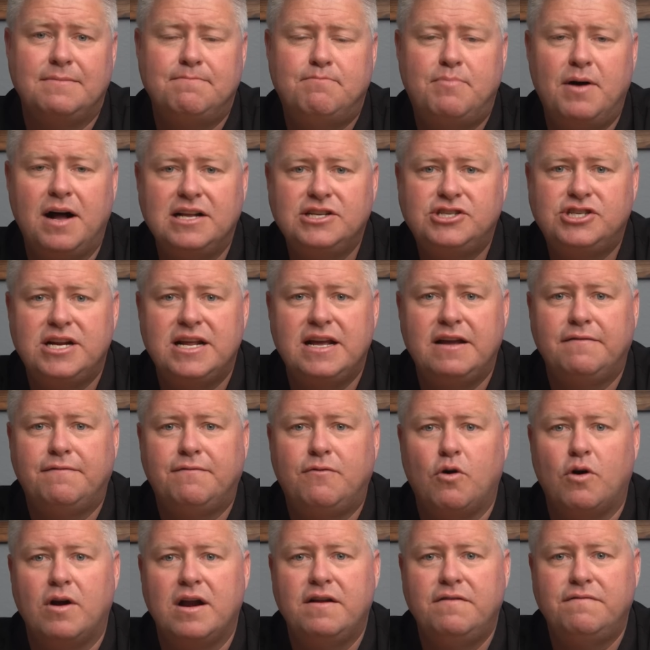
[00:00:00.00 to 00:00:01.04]
and budgeting
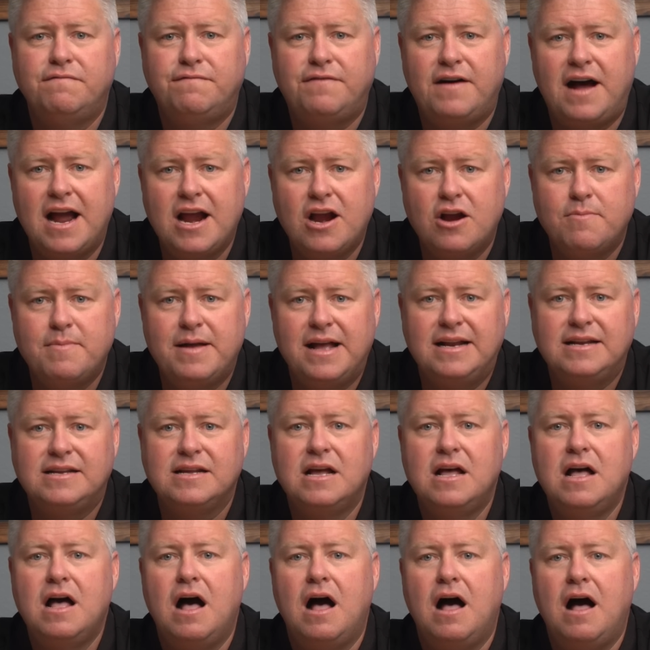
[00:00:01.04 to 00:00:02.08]
for an environment
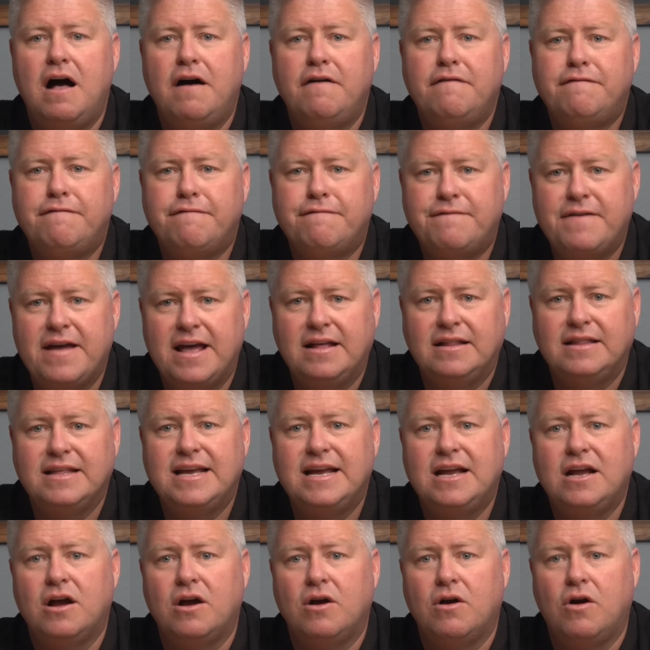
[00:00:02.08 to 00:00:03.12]
of
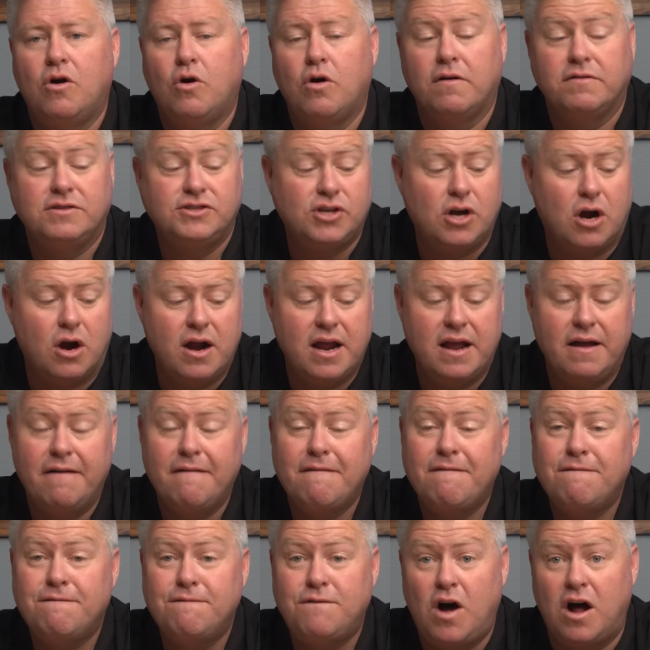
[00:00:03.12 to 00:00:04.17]
falling
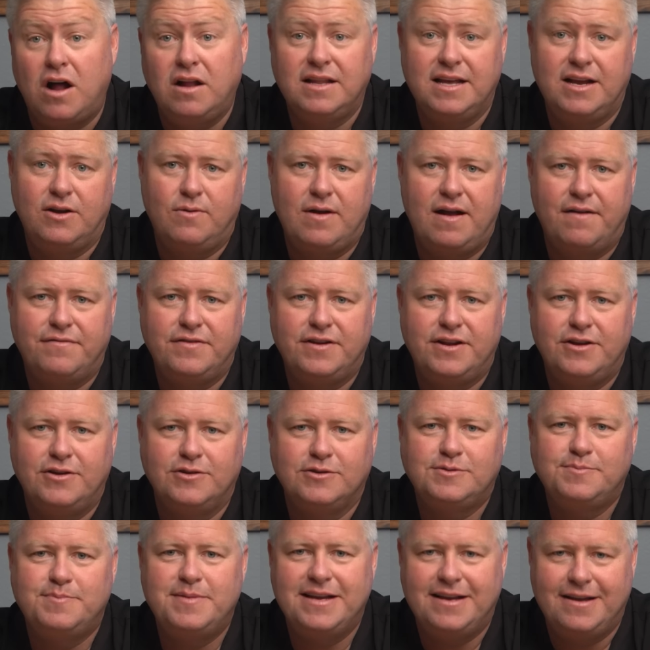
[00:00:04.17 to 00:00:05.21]

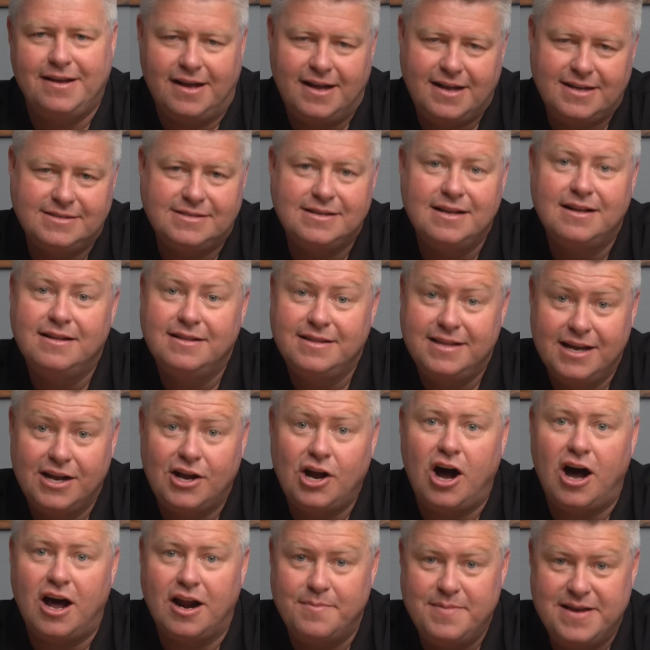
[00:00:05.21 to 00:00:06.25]
revenues because the
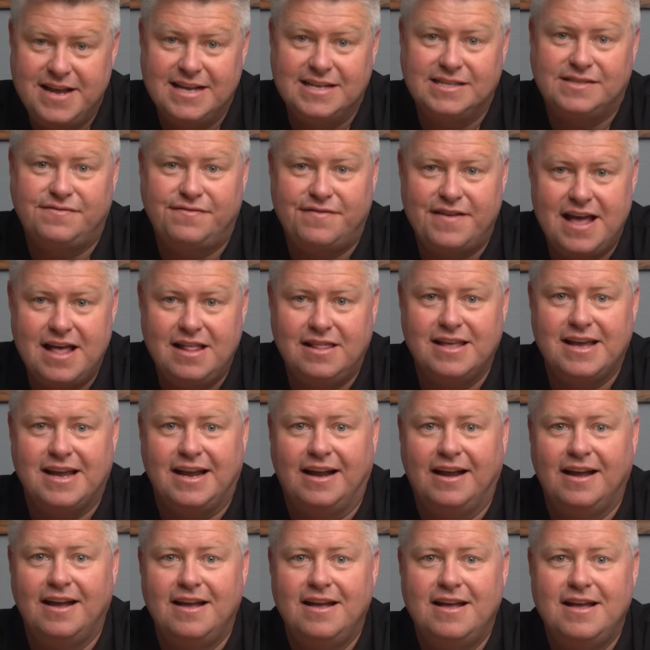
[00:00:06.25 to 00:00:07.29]
economy is
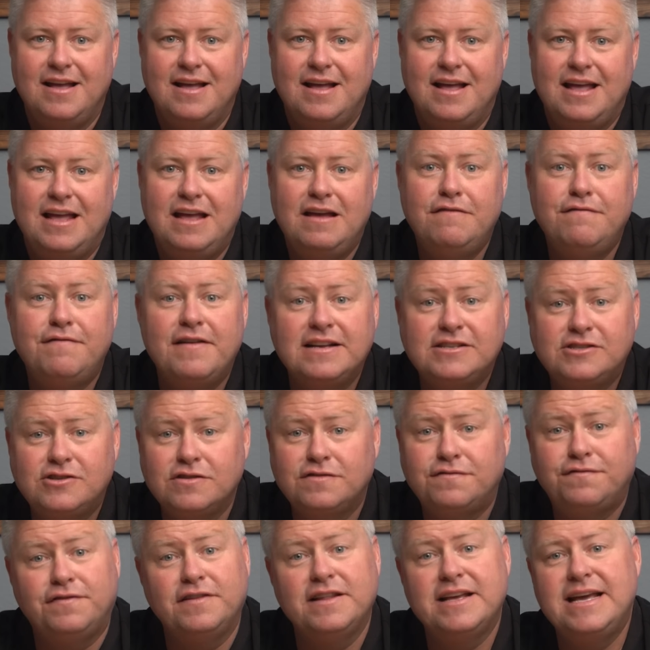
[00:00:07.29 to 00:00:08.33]
failing.
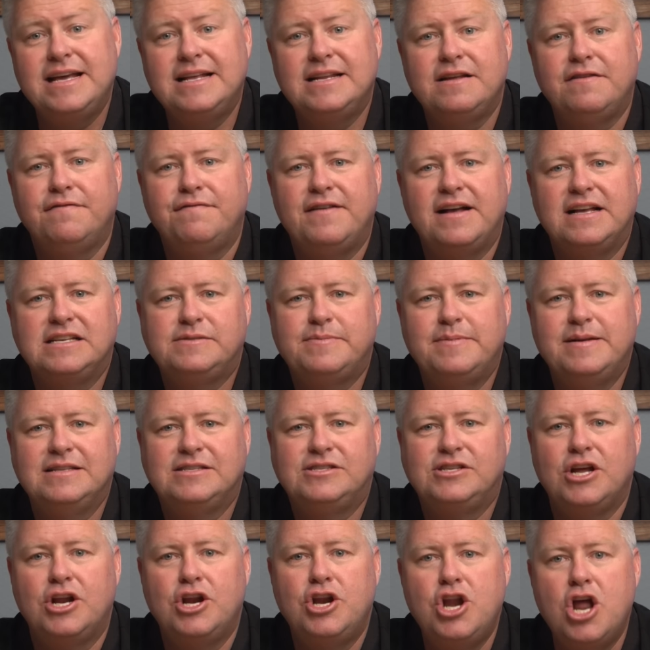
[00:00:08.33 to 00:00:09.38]
Investors flee to
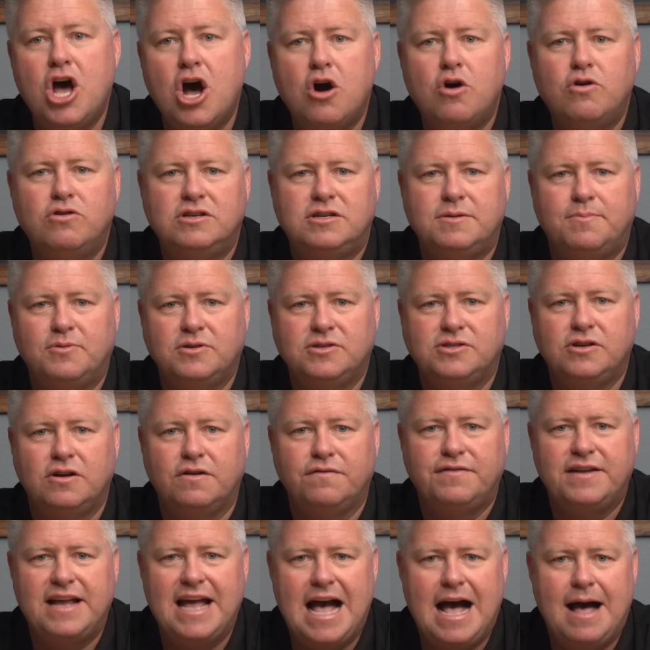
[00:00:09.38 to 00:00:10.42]
investments known to
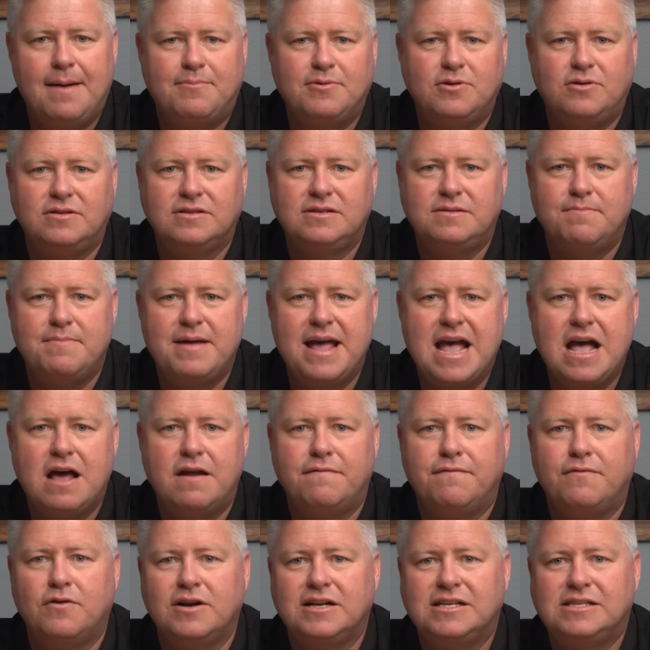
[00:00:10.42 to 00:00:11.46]
preserve capital.
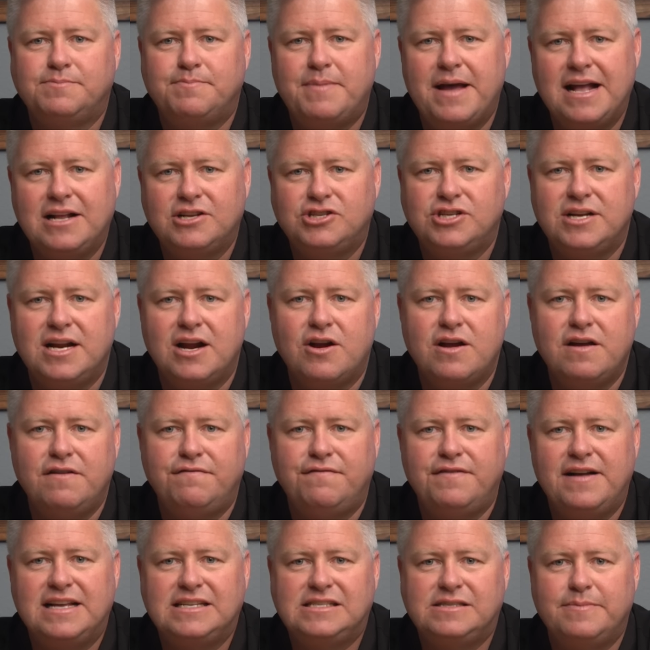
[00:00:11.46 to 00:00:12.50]
Demand for expansionary
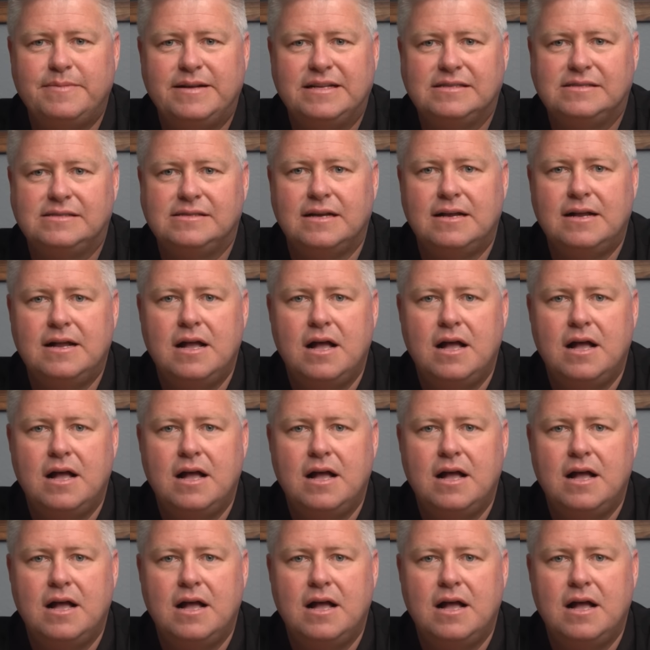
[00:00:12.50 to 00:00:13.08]
investments